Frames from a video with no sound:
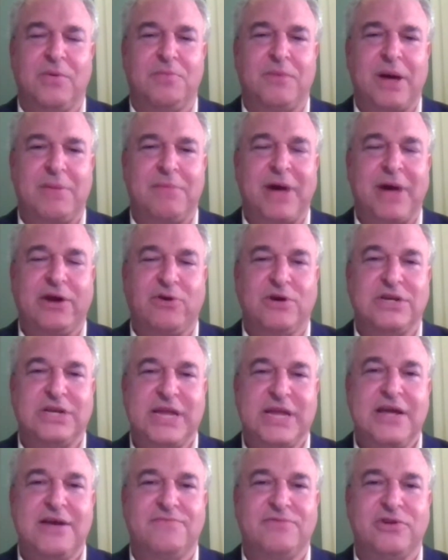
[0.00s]
my
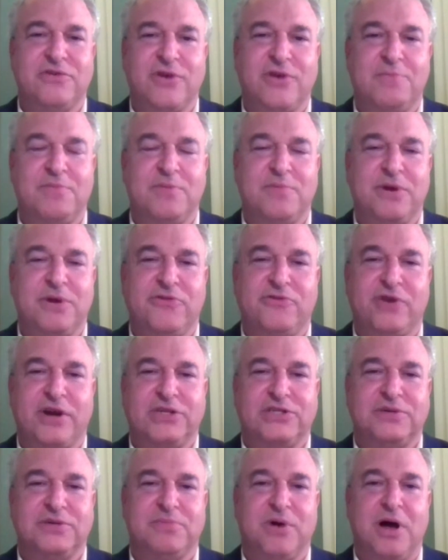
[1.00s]
critique of the Trump
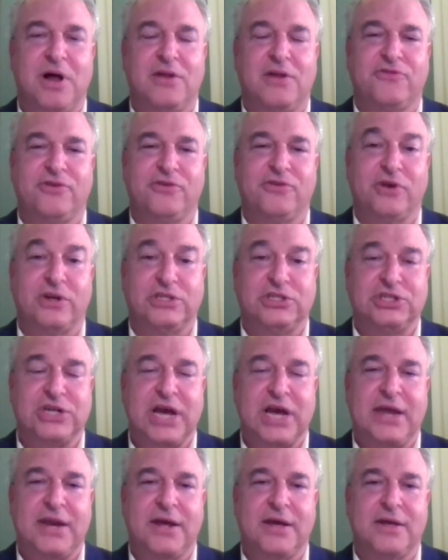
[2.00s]
administration policies on
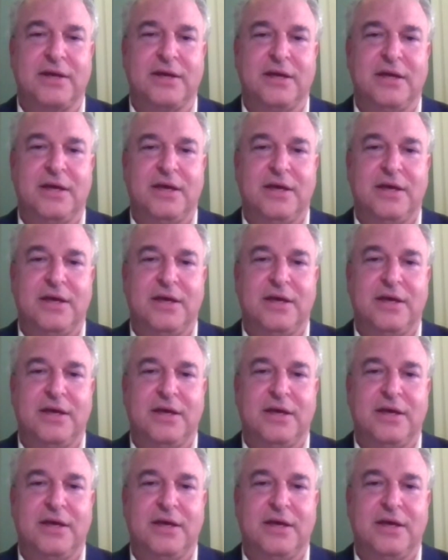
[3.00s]
China